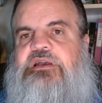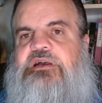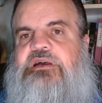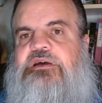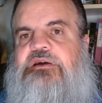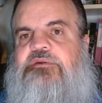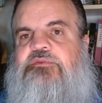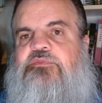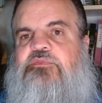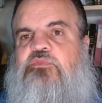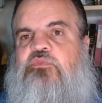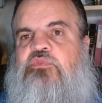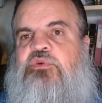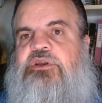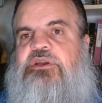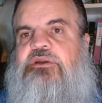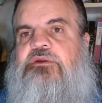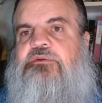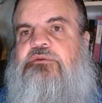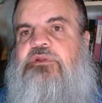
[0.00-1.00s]
um,
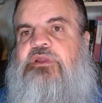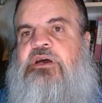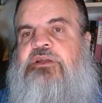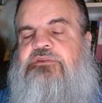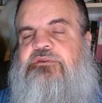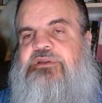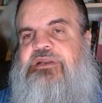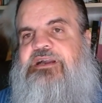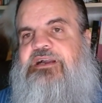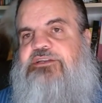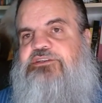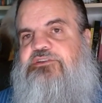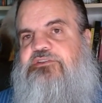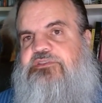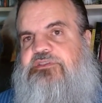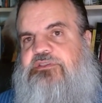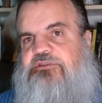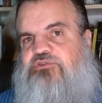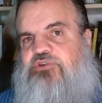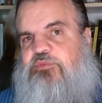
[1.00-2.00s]
where other
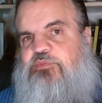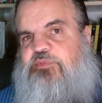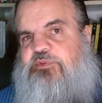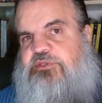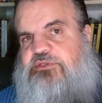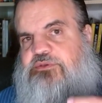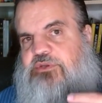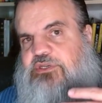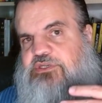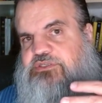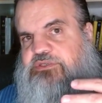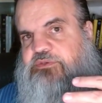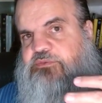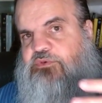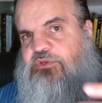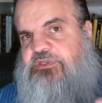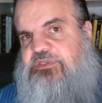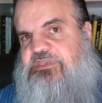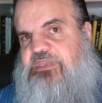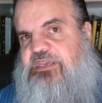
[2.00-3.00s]
actions that the Trump administration
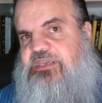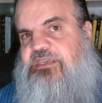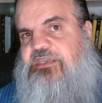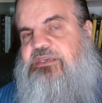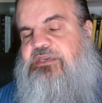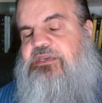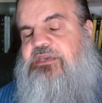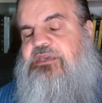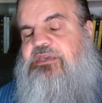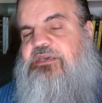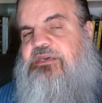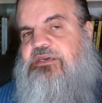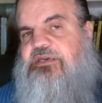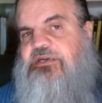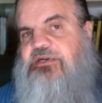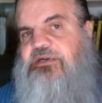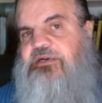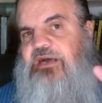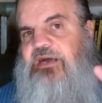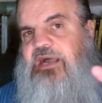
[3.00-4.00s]
would take
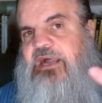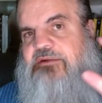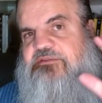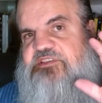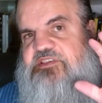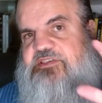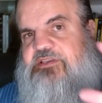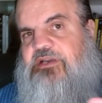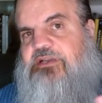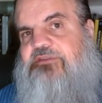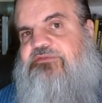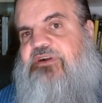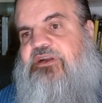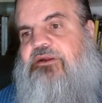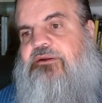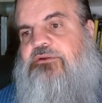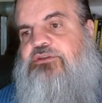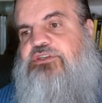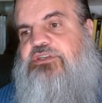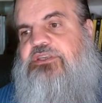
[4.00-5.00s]
uh, outside of
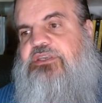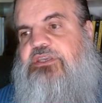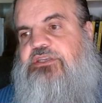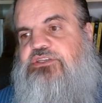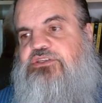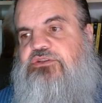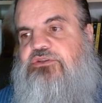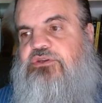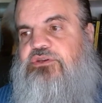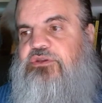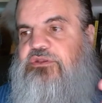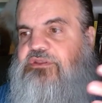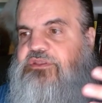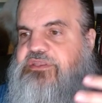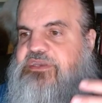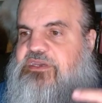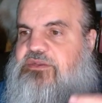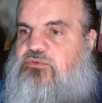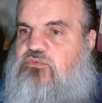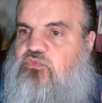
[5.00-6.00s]
higher education could
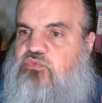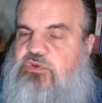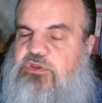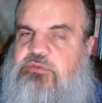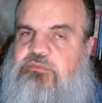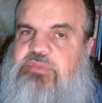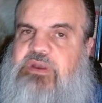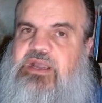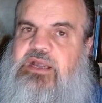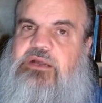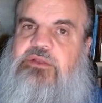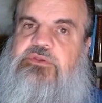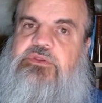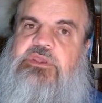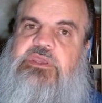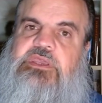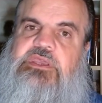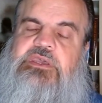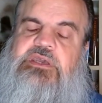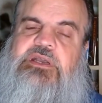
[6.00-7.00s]
then rebound.